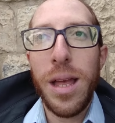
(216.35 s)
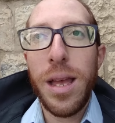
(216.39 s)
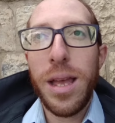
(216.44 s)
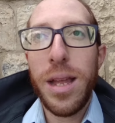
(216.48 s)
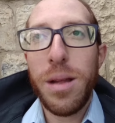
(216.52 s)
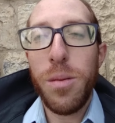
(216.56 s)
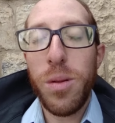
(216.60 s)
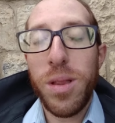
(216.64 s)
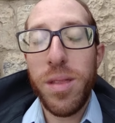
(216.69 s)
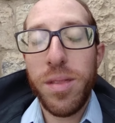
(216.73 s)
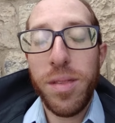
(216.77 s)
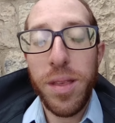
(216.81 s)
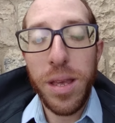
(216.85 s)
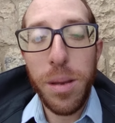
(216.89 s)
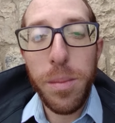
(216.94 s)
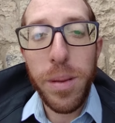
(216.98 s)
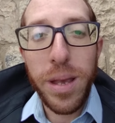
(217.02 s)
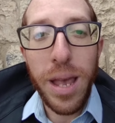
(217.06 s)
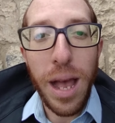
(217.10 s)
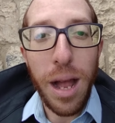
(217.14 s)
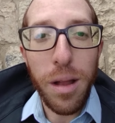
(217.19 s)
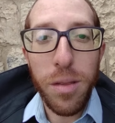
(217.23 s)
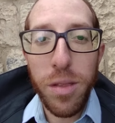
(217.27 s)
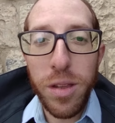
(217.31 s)
it would seem
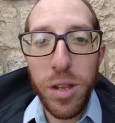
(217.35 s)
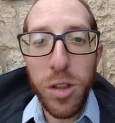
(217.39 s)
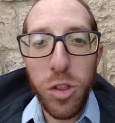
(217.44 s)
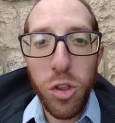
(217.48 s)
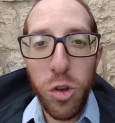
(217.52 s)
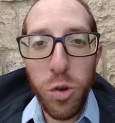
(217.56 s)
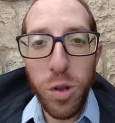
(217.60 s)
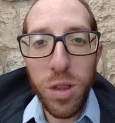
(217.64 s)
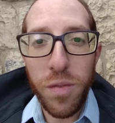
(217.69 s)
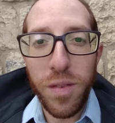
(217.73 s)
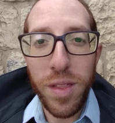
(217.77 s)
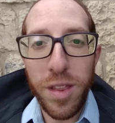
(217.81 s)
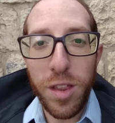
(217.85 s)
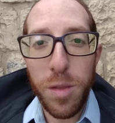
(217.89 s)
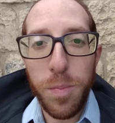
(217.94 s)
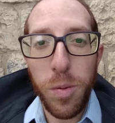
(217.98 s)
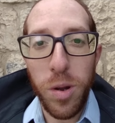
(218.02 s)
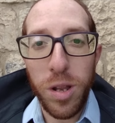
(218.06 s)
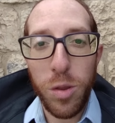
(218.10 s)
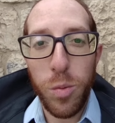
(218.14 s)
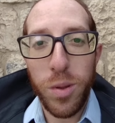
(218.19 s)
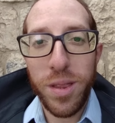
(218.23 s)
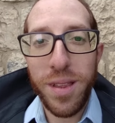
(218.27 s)
counterintuitive at this point.